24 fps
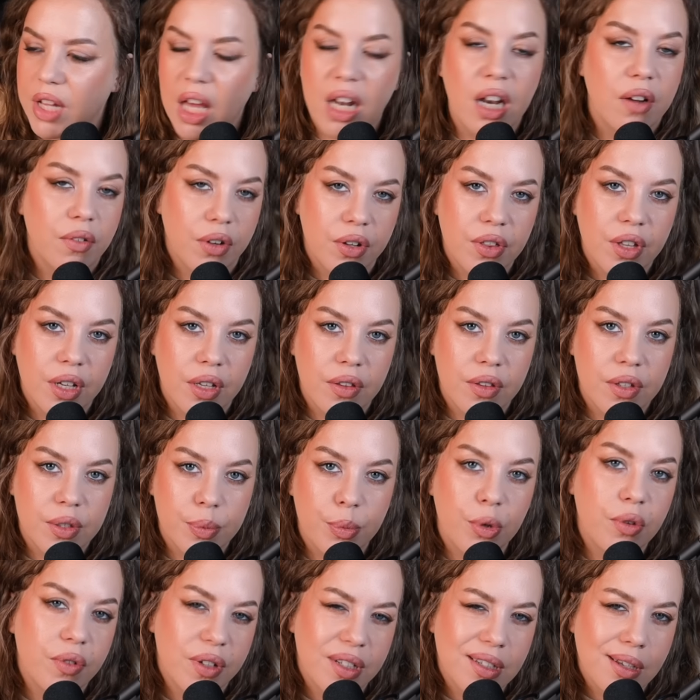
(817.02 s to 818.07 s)
Not everything in
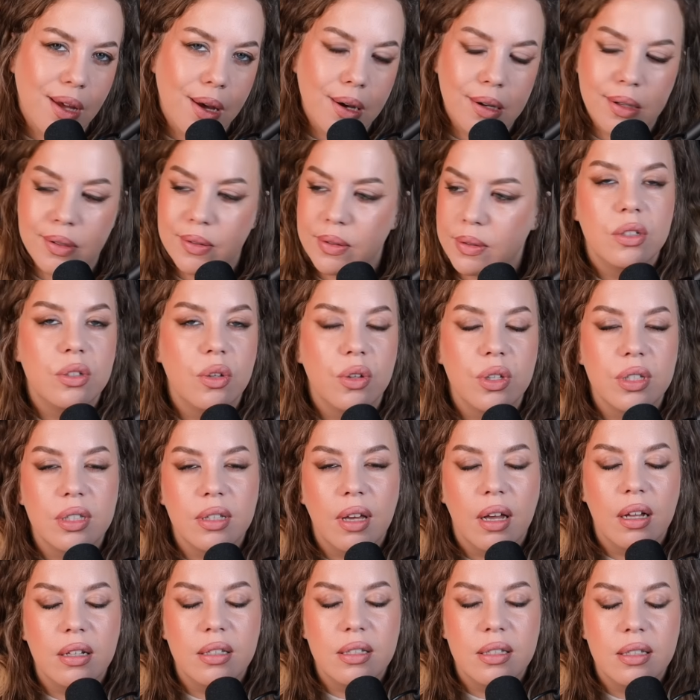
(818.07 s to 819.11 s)
this movie sucks. So the
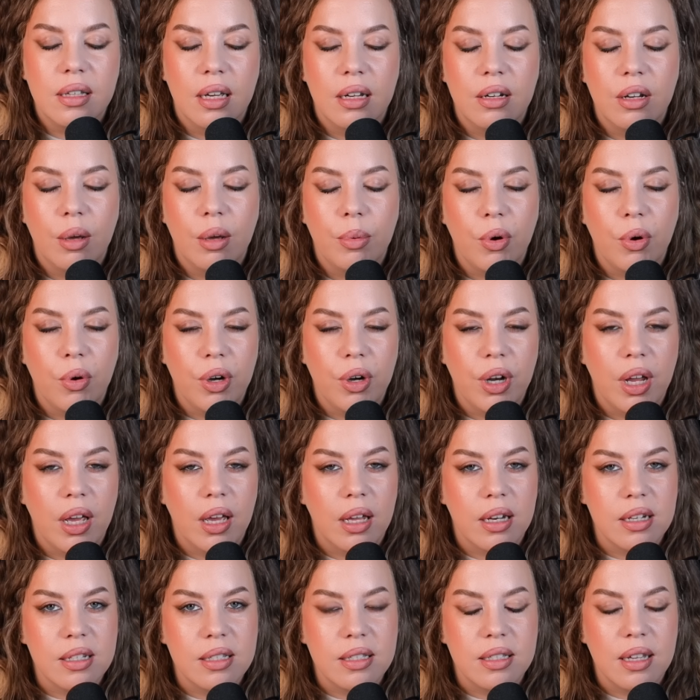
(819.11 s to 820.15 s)
Scotts end up going ahead
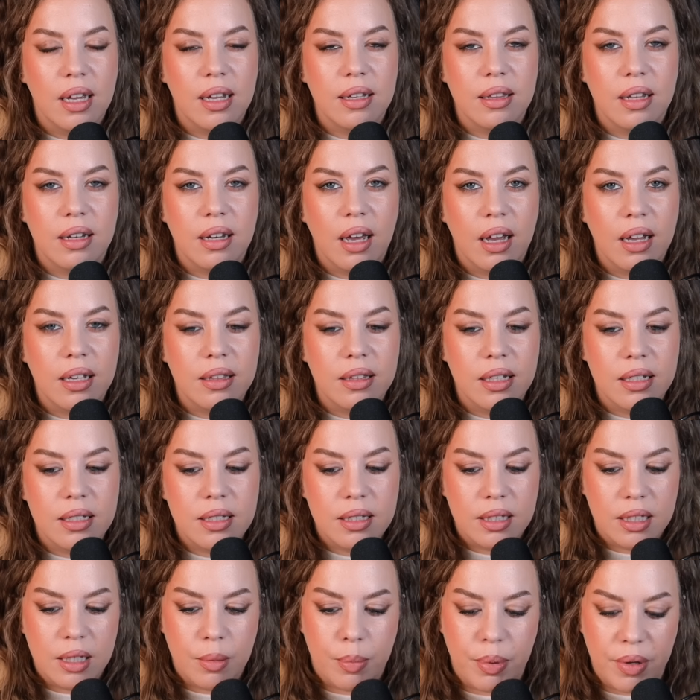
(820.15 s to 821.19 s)
and staying the night. They
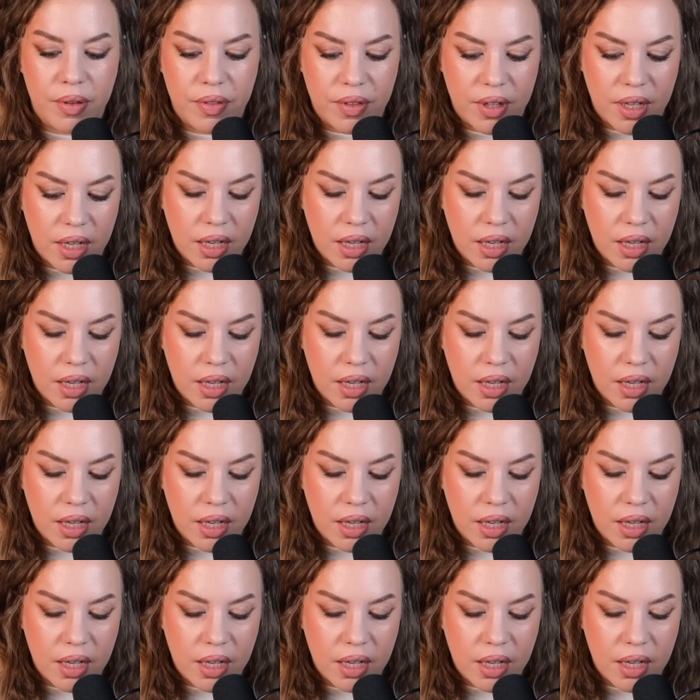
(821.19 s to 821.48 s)
sleep in the